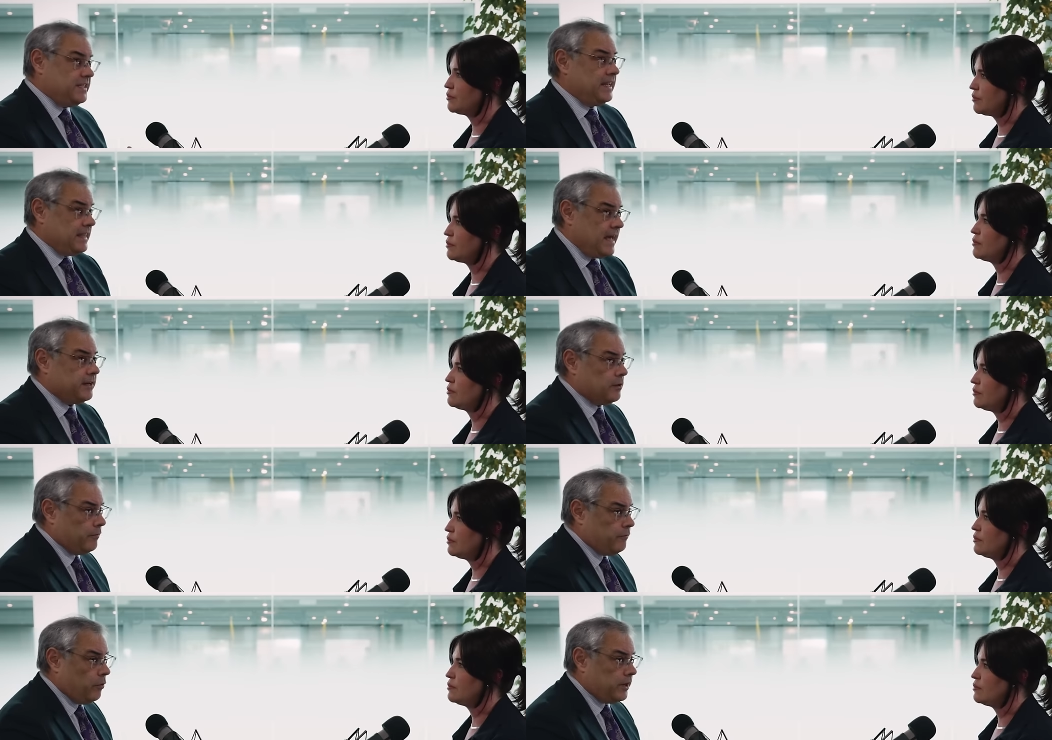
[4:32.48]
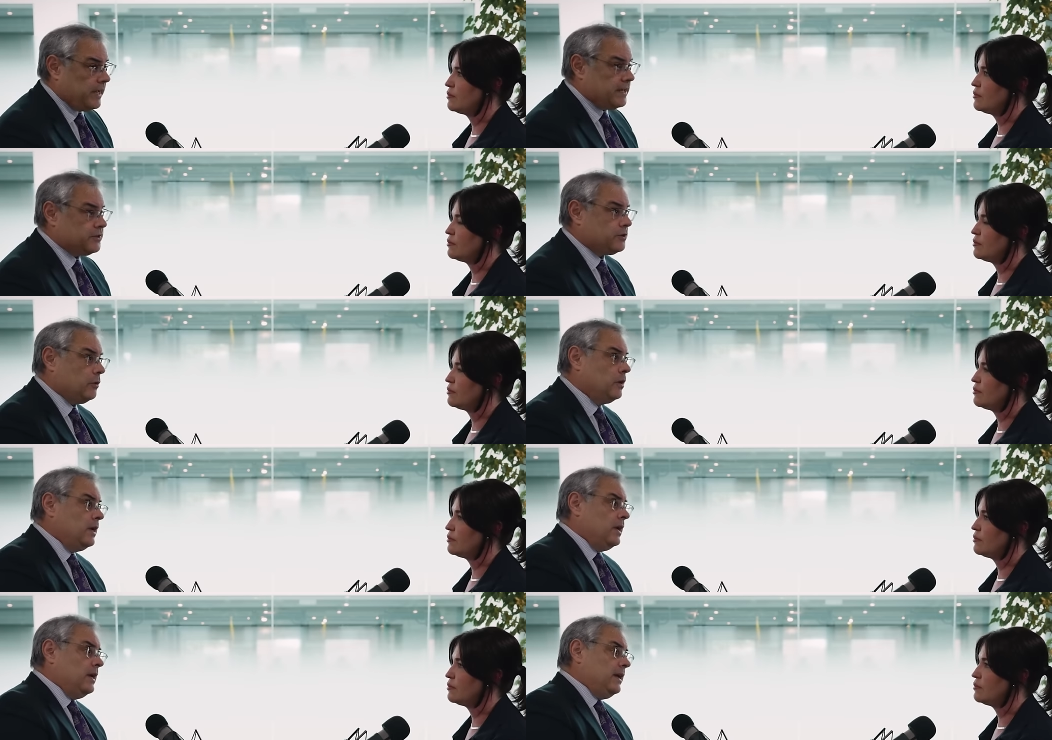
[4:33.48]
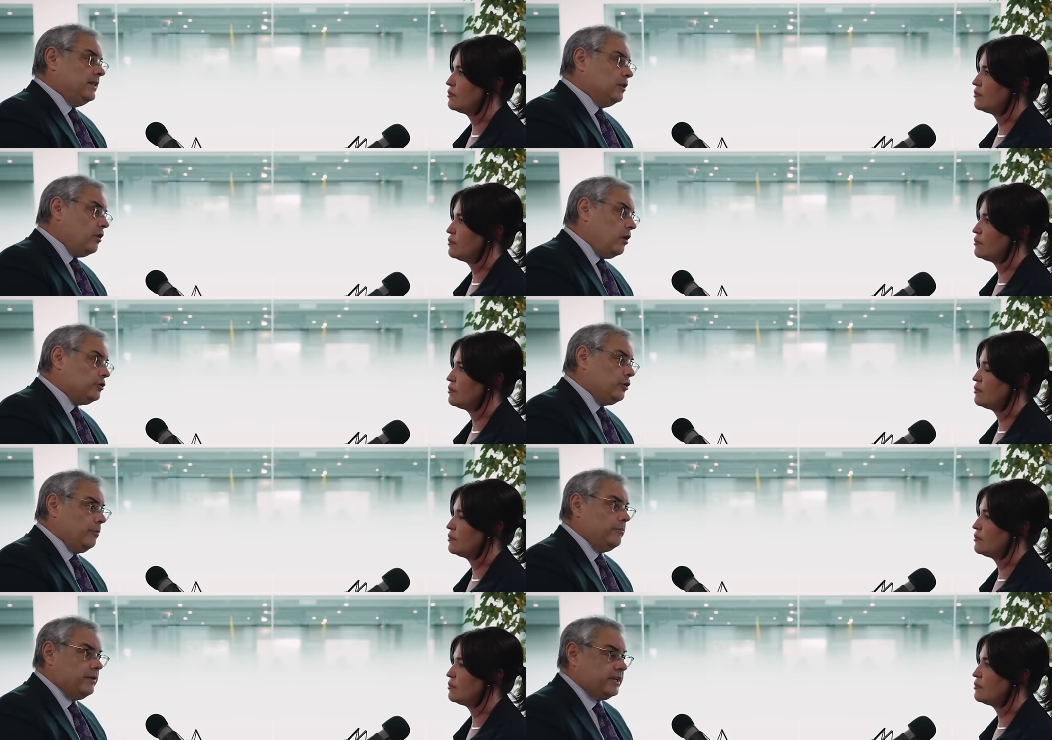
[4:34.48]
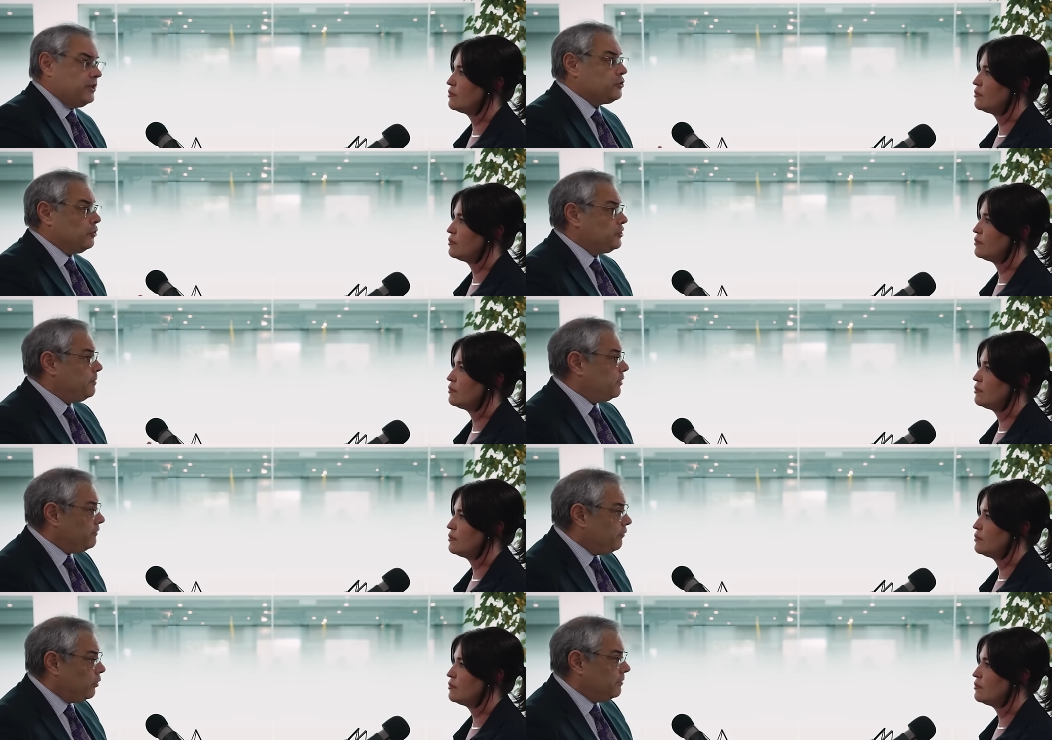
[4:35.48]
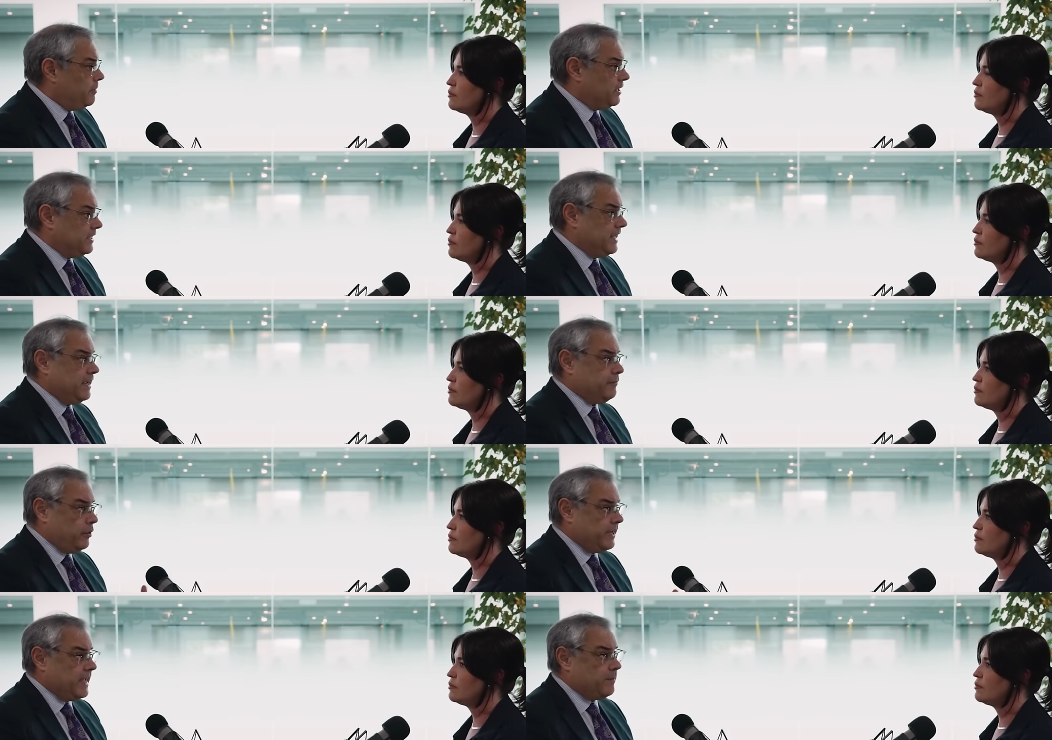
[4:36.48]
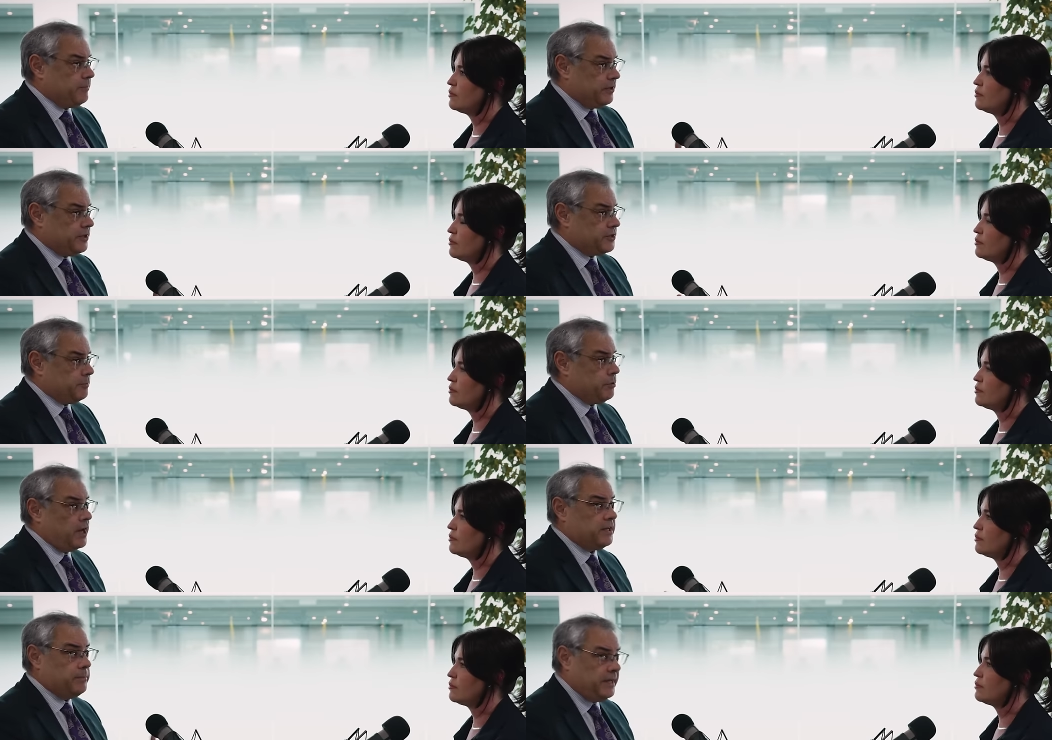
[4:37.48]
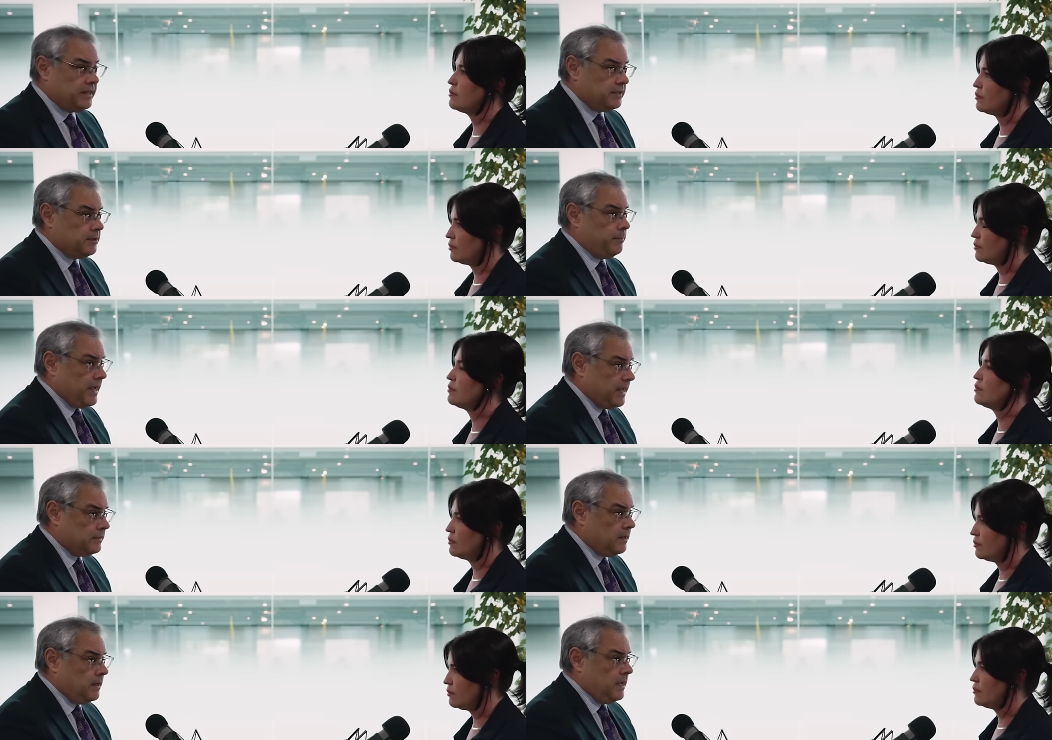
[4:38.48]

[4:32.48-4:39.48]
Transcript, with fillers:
Speaker 1: seeing that in our forecast. So in the long term, concerns about affordability if we can't build the supply to meet the demand,